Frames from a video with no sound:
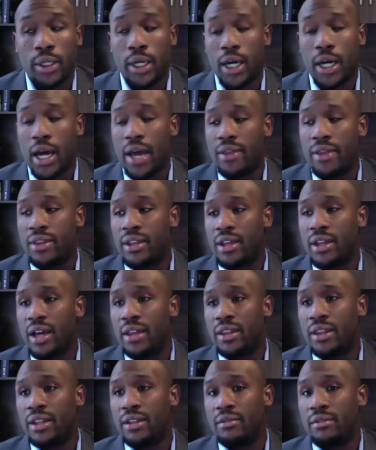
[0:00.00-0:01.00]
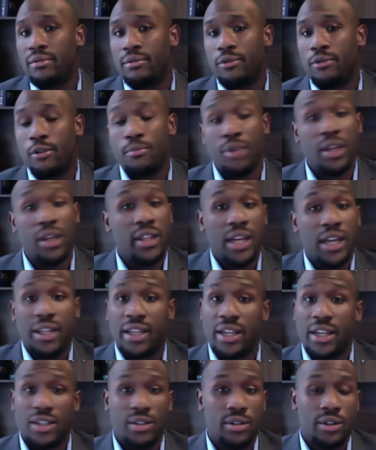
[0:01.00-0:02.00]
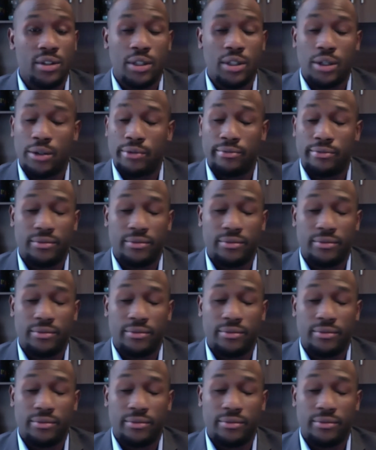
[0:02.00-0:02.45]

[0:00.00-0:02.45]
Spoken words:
I think for me that's, you know,